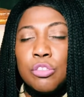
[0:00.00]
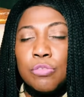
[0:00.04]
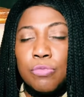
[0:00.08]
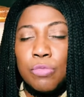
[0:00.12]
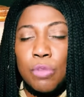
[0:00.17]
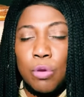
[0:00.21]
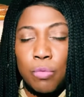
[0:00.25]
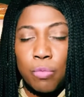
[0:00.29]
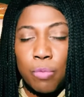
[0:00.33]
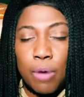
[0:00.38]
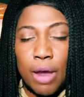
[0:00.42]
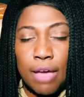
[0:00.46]

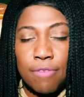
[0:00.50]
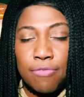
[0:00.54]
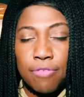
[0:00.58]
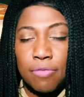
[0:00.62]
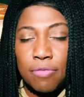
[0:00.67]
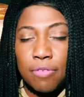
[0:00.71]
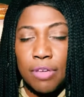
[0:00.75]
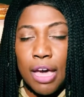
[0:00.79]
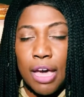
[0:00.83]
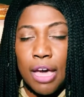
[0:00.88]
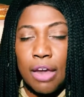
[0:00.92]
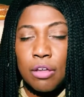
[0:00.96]
the wrath
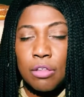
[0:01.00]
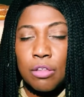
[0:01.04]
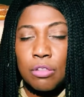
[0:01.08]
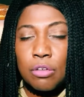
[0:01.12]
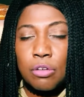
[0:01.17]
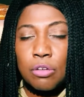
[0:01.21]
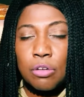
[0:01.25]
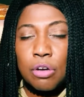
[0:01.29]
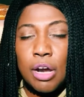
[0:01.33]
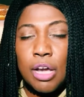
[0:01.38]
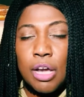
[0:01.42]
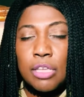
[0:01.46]
of God on the
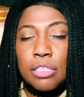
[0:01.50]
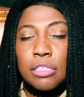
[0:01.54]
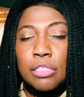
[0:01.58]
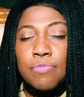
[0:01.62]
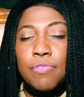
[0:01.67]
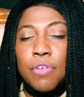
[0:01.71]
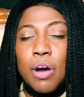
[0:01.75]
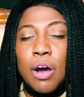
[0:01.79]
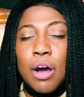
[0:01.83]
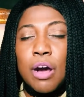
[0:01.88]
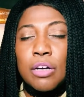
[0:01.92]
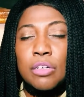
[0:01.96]
cross
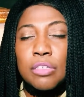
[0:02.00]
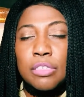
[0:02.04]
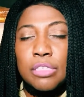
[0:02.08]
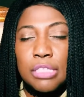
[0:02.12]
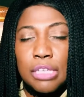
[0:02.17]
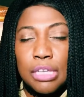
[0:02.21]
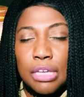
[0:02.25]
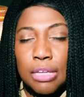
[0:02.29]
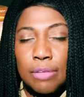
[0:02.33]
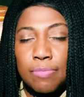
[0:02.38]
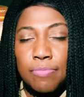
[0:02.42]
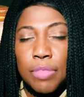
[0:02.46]
for our
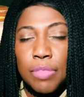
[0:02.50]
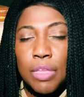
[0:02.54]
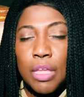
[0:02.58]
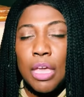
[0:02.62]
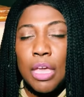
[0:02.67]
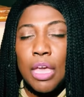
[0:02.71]
sin.